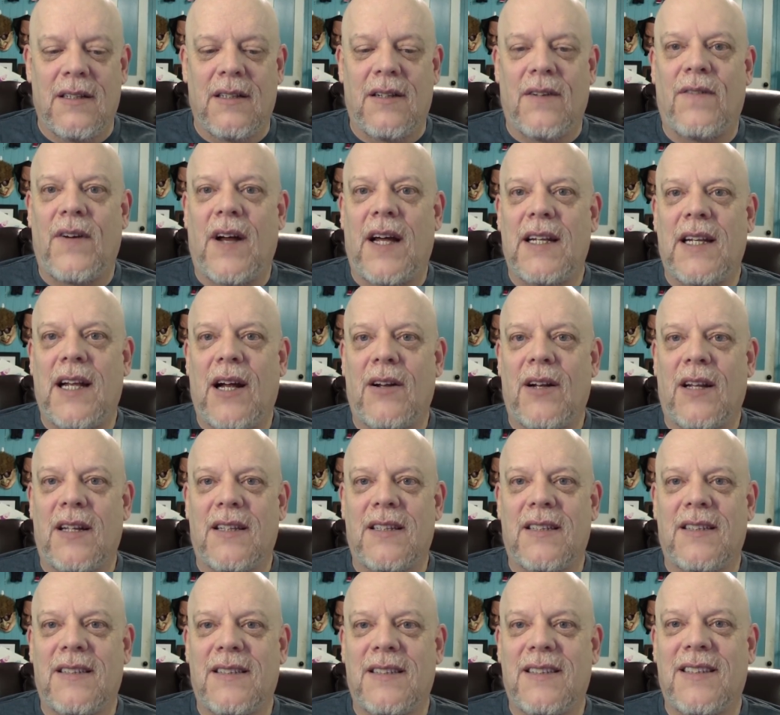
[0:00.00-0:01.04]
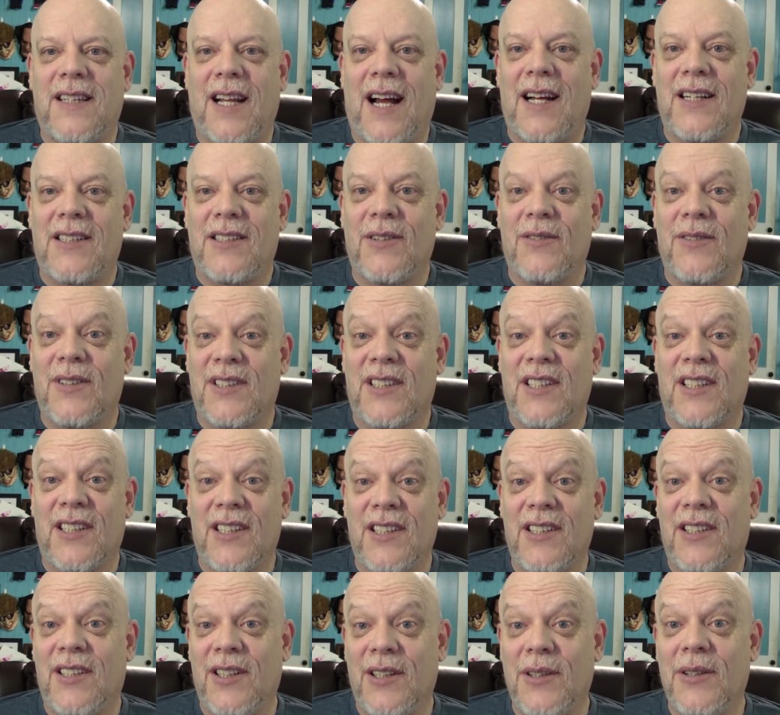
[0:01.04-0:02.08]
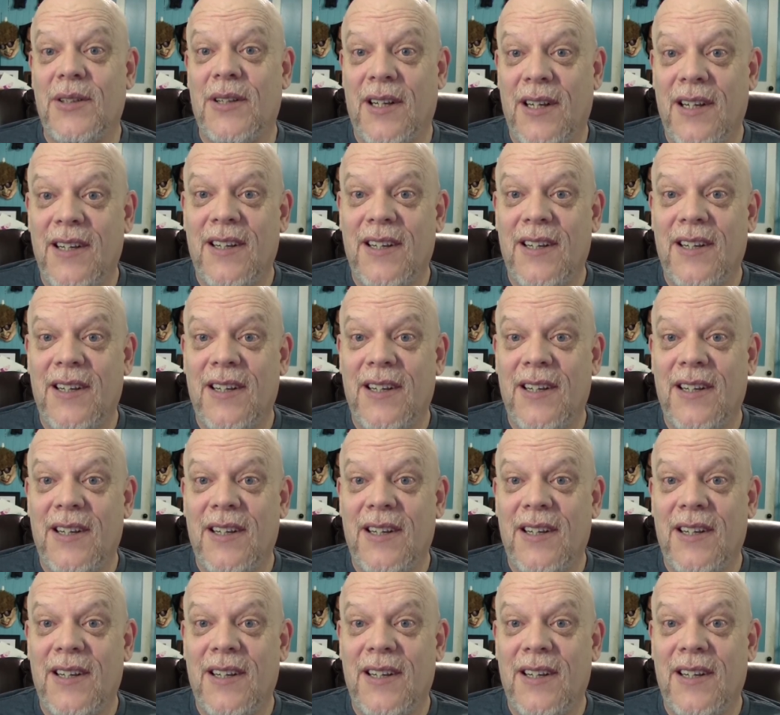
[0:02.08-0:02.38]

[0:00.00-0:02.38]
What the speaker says: To find out that Itachi was a good dude.